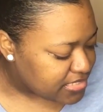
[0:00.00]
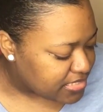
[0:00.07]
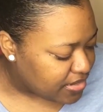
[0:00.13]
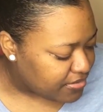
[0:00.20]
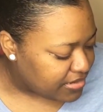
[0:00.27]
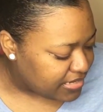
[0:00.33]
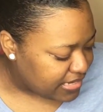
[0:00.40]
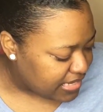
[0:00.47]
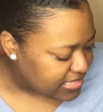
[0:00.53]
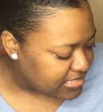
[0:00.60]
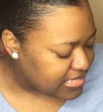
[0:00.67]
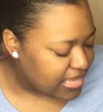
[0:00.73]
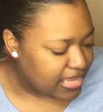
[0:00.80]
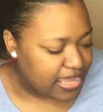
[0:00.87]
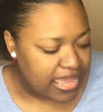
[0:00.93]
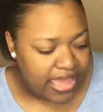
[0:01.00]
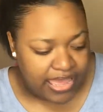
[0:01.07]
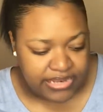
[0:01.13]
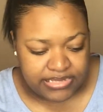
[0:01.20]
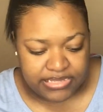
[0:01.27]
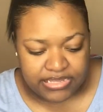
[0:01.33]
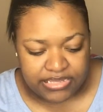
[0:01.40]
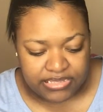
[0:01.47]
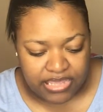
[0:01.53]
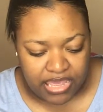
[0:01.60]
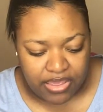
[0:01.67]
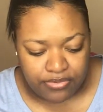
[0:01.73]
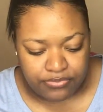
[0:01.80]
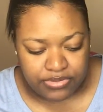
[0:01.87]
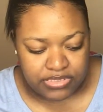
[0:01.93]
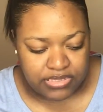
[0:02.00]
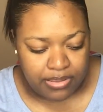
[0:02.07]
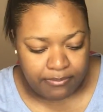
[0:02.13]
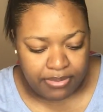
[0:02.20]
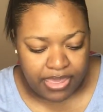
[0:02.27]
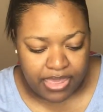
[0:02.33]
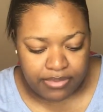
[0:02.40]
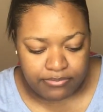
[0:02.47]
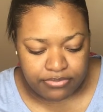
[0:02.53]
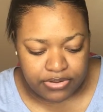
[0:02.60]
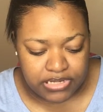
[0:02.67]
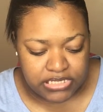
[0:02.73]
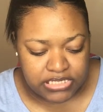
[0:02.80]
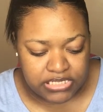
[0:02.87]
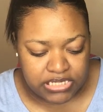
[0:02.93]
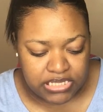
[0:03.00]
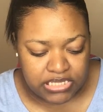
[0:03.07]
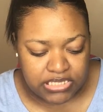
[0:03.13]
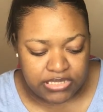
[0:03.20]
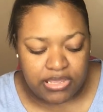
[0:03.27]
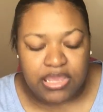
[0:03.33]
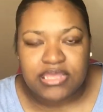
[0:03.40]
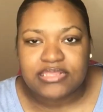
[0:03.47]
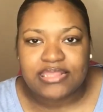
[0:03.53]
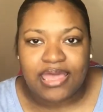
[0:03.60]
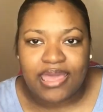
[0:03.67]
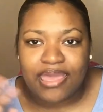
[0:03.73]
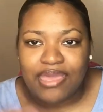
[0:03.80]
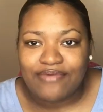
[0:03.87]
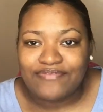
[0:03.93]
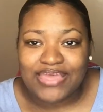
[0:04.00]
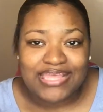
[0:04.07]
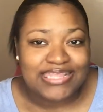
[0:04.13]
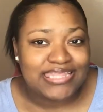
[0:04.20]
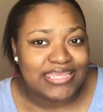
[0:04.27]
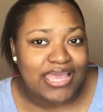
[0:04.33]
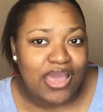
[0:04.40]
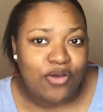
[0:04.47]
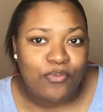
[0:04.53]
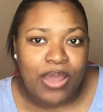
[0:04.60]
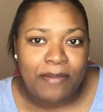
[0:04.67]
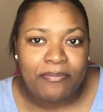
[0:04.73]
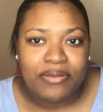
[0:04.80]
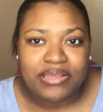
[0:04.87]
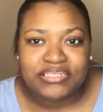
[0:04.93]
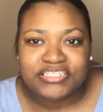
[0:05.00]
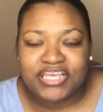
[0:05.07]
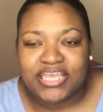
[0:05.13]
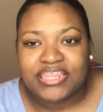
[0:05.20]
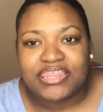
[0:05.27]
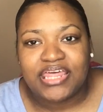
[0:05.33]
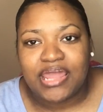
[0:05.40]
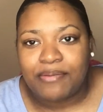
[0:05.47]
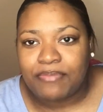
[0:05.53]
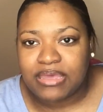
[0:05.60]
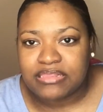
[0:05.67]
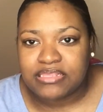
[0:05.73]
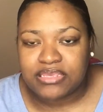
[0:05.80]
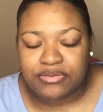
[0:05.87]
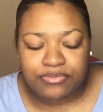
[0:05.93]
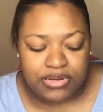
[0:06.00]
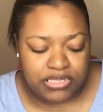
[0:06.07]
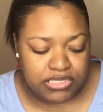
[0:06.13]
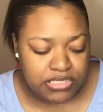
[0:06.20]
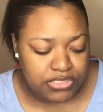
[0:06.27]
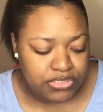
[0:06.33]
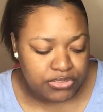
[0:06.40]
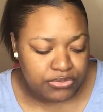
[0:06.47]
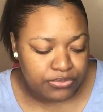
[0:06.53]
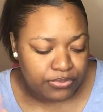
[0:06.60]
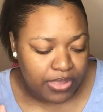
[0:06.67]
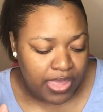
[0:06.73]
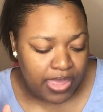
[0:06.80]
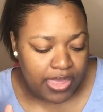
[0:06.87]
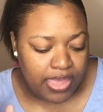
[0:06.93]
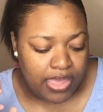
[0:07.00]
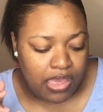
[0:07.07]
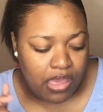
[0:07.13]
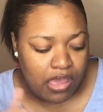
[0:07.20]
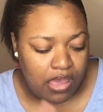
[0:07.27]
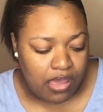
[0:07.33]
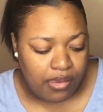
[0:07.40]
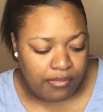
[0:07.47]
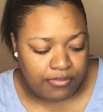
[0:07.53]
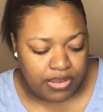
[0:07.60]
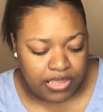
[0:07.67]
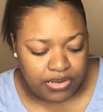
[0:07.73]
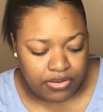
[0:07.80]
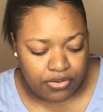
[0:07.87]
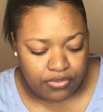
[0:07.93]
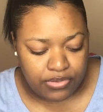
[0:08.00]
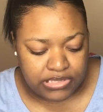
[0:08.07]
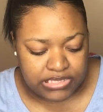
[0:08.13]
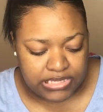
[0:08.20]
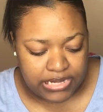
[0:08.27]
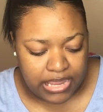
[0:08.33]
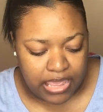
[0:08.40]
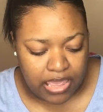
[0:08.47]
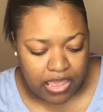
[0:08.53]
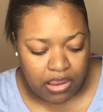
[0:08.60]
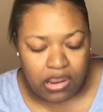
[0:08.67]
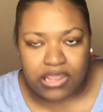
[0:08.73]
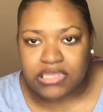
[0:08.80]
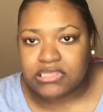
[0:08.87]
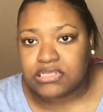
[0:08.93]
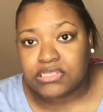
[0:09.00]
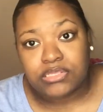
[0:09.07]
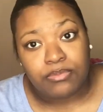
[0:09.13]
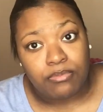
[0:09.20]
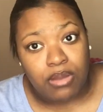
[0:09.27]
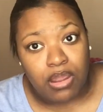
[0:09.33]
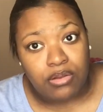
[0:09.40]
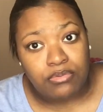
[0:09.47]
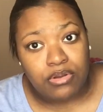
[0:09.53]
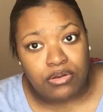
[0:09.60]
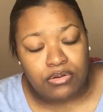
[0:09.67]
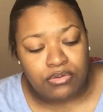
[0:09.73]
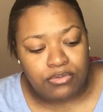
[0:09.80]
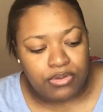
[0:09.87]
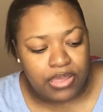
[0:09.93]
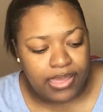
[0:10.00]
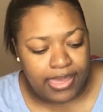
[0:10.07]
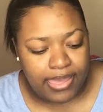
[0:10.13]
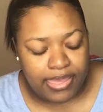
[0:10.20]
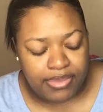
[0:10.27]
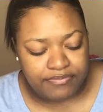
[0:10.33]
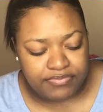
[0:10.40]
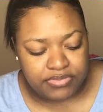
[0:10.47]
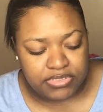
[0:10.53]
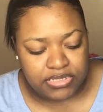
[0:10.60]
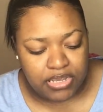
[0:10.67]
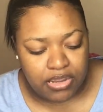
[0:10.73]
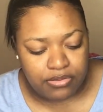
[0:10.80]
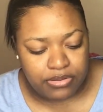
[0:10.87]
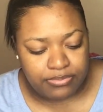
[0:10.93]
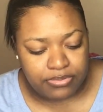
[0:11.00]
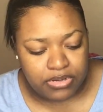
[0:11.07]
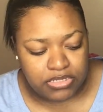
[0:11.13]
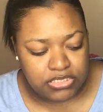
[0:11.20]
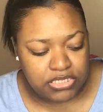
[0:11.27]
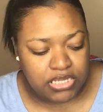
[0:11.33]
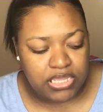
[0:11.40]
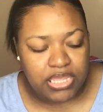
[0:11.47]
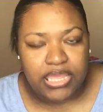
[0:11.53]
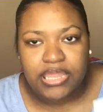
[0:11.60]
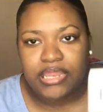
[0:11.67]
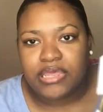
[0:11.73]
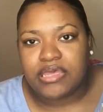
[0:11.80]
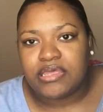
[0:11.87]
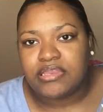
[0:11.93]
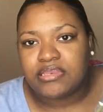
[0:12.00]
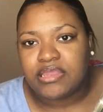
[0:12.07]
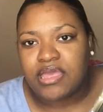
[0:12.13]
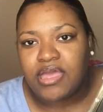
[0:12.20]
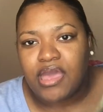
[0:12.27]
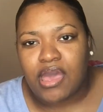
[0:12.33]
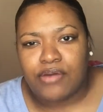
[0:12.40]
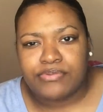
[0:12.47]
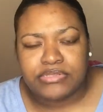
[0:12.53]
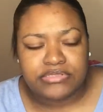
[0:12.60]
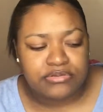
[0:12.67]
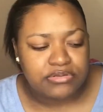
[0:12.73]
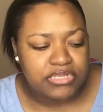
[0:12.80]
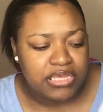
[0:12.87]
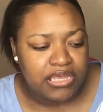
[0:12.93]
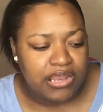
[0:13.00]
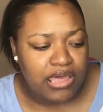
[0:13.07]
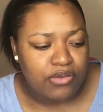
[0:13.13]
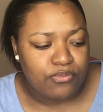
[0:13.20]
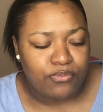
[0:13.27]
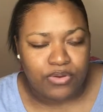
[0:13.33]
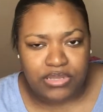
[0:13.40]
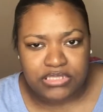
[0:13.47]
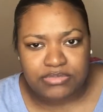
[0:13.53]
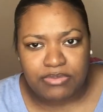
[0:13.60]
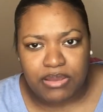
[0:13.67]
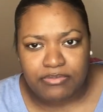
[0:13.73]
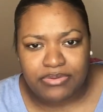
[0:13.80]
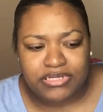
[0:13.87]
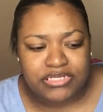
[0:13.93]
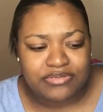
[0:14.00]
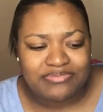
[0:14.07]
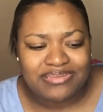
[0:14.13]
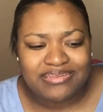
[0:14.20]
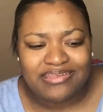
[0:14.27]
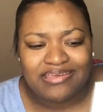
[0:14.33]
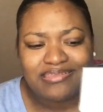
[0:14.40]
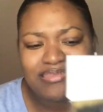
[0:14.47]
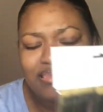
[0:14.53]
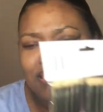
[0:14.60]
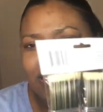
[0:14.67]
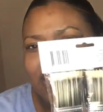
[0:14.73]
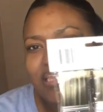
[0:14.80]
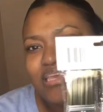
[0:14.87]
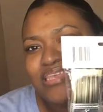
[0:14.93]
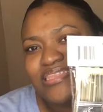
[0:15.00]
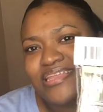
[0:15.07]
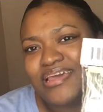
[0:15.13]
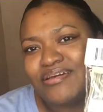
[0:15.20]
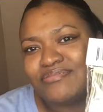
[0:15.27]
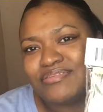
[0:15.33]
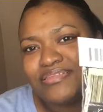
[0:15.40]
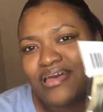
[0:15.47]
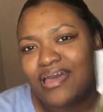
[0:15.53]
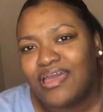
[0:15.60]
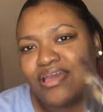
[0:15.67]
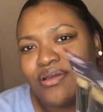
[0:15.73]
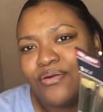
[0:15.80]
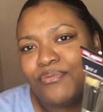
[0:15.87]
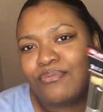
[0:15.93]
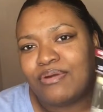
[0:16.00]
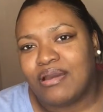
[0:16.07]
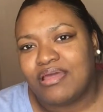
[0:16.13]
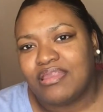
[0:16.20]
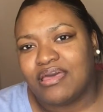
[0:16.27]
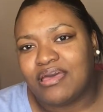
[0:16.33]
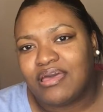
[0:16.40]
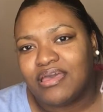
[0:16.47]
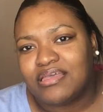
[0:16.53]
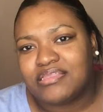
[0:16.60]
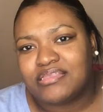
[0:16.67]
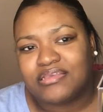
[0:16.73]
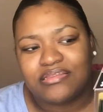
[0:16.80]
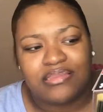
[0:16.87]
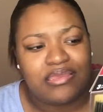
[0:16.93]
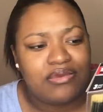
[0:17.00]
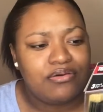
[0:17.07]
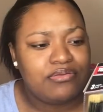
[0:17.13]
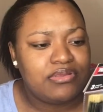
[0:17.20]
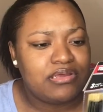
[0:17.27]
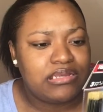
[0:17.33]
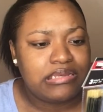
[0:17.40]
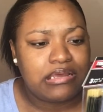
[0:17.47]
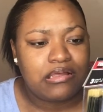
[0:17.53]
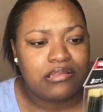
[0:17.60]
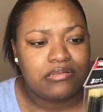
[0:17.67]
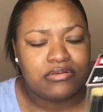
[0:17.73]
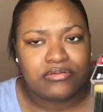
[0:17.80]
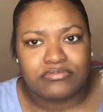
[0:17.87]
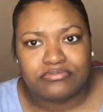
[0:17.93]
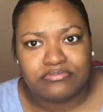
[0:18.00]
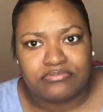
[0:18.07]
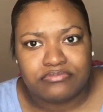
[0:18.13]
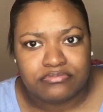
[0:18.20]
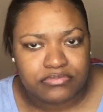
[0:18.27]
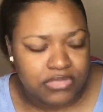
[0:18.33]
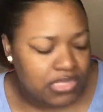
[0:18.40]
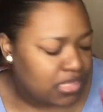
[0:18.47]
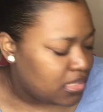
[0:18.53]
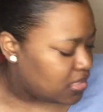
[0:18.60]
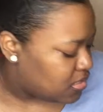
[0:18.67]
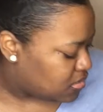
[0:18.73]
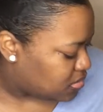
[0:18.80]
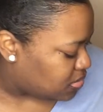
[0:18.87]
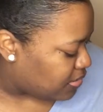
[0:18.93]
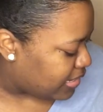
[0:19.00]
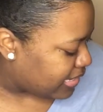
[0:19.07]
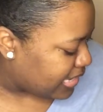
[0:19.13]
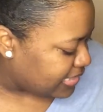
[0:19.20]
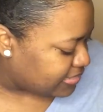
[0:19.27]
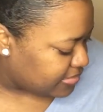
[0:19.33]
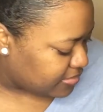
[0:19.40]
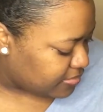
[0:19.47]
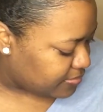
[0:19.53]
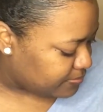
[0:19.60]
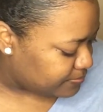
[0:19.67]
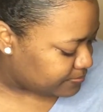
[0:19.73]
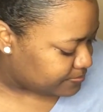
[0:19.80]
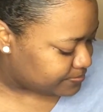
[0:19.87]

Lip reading: So the next thing I did get was some paint brushes, because I have a DIY project that I'm about to get ready to do later on today or either tomorrow. I have a DIY project, and I was going to get like one smart brushes, but then I seen these and I was like, why not? They only a dollar. So I got them.